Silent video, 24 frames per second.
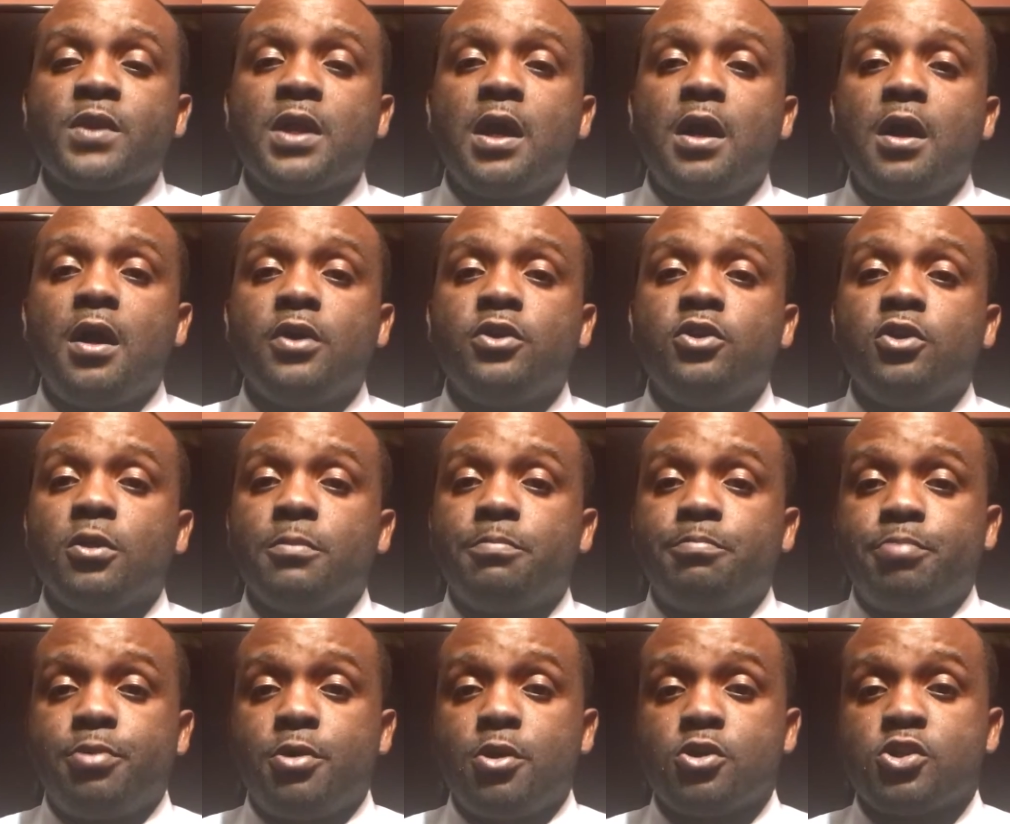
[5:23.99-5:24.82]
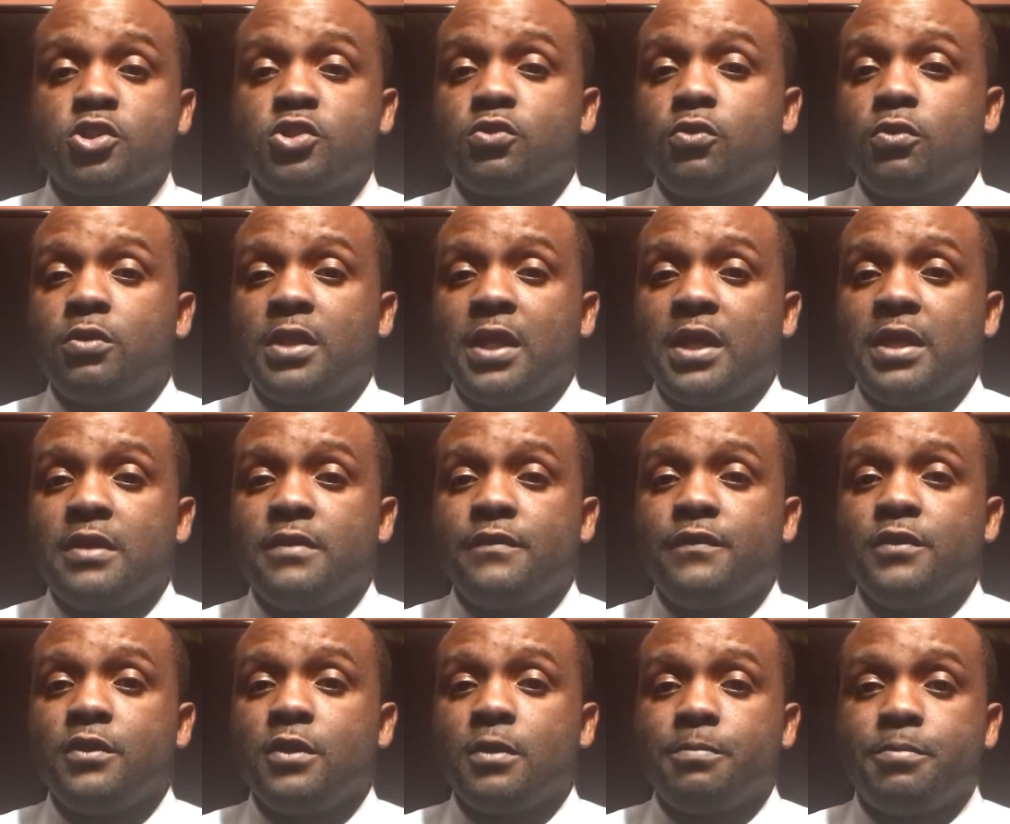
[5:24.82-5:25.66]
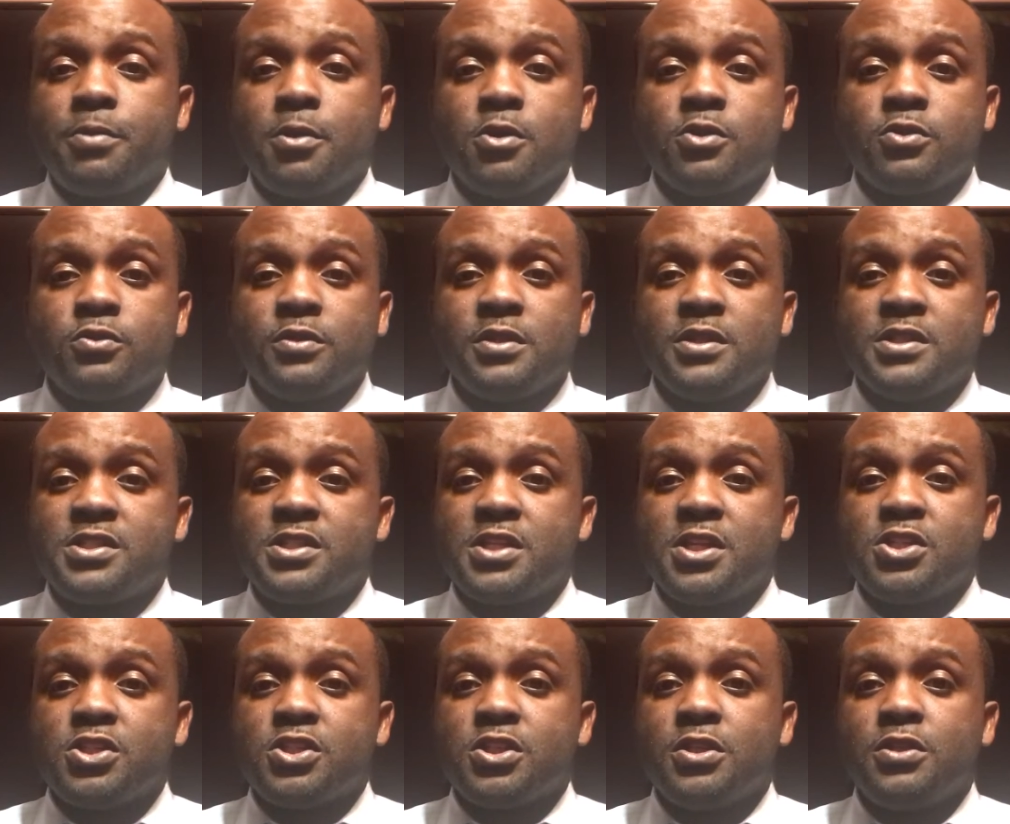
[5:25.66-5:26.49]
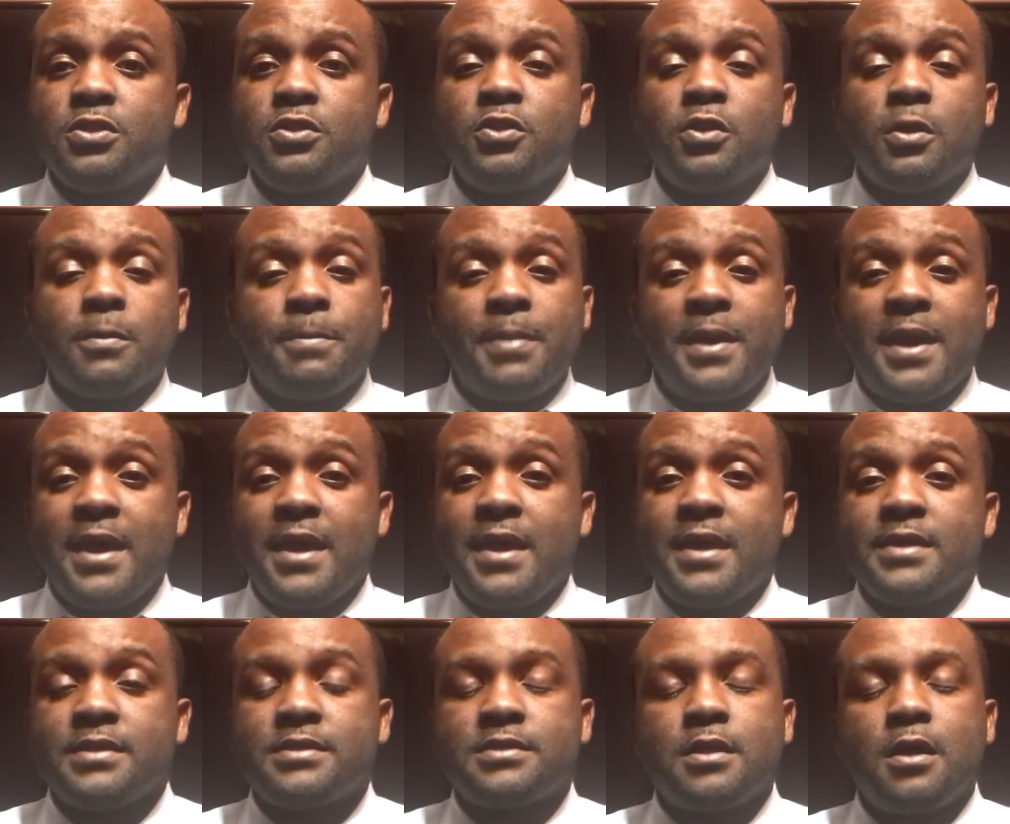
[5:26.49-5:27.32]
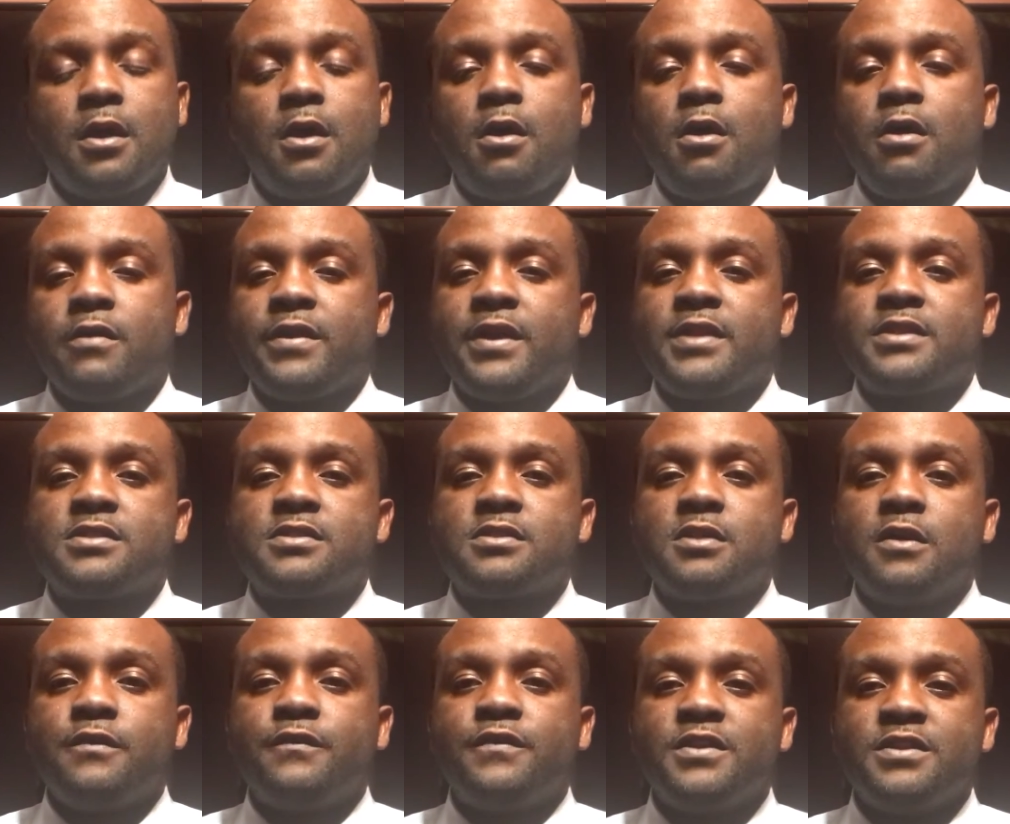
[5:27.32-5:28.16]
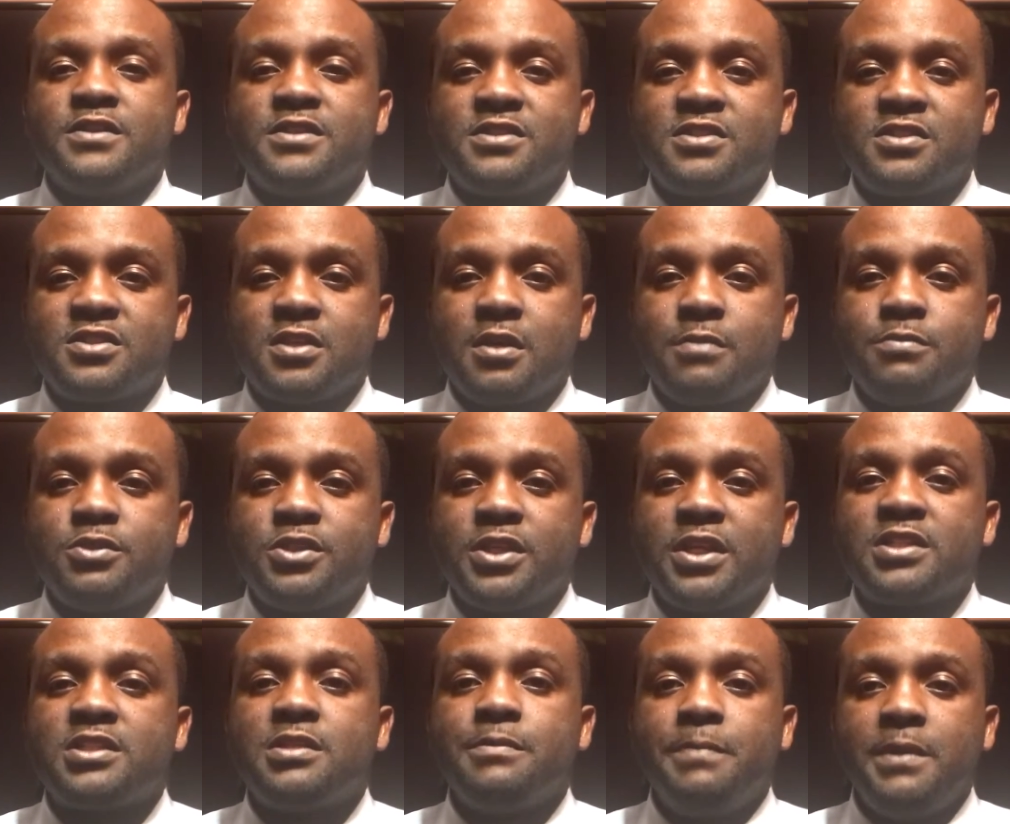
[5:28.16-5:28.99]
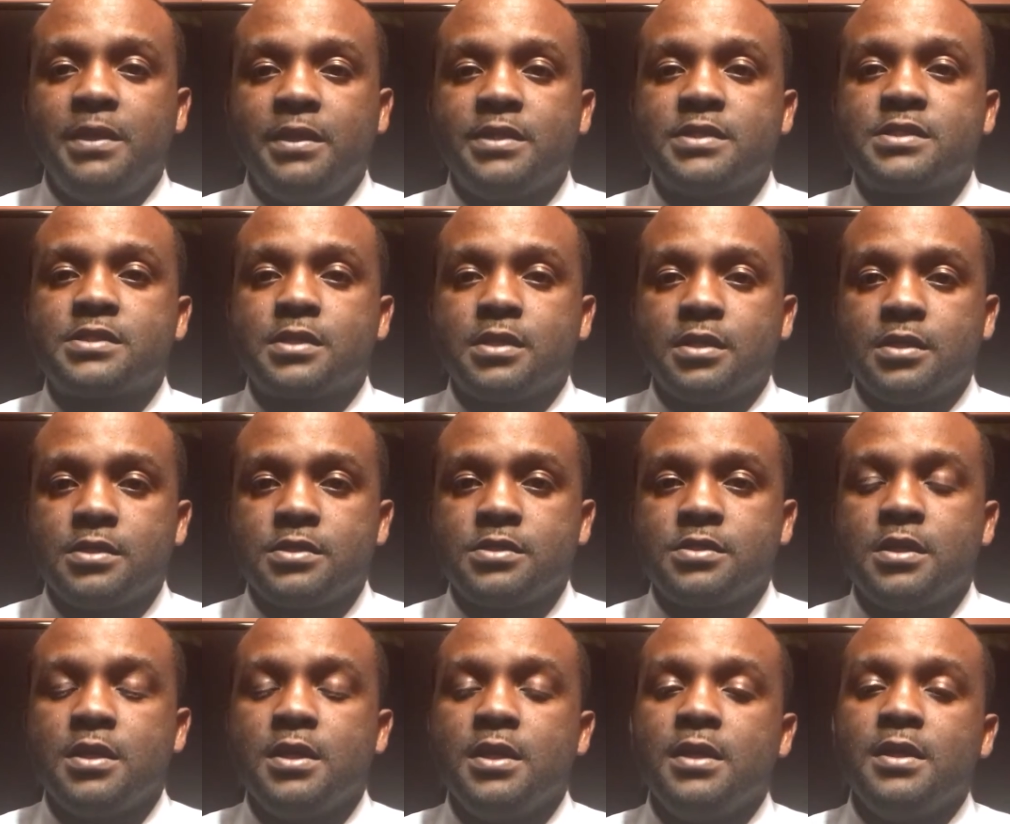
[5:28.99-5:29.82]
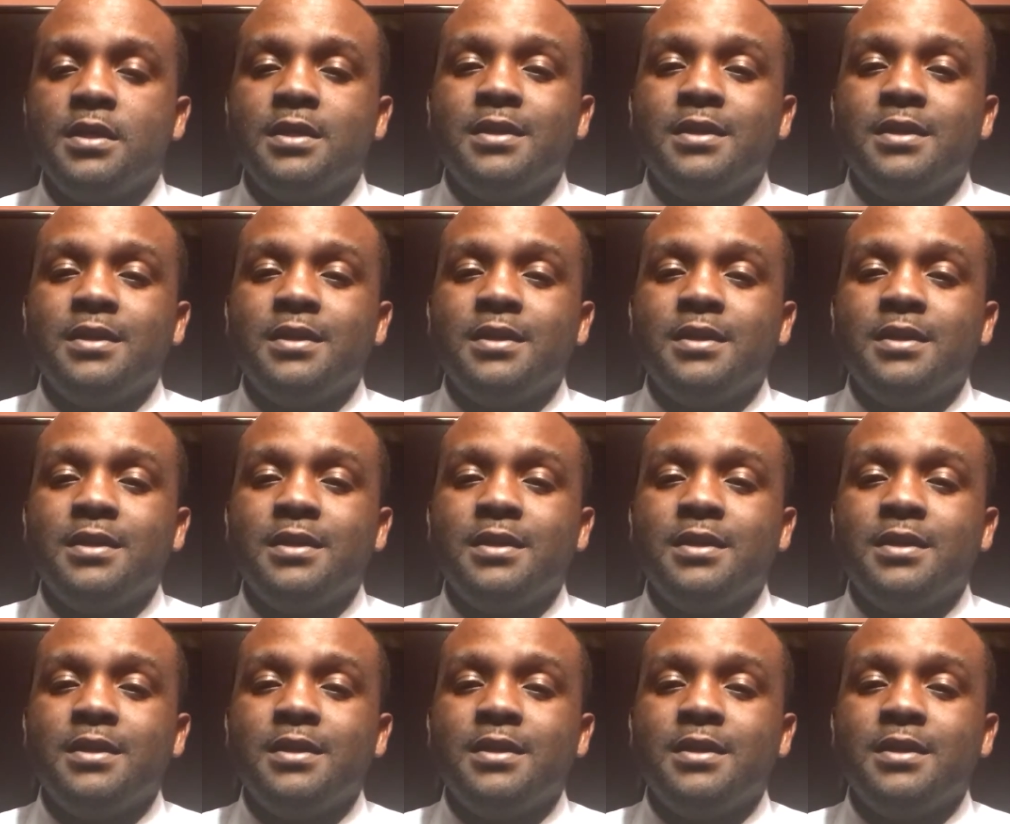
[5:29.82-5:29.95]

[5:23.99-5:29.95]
Your personal life, your personal decision, your past, all that stuff is subject to be discussed.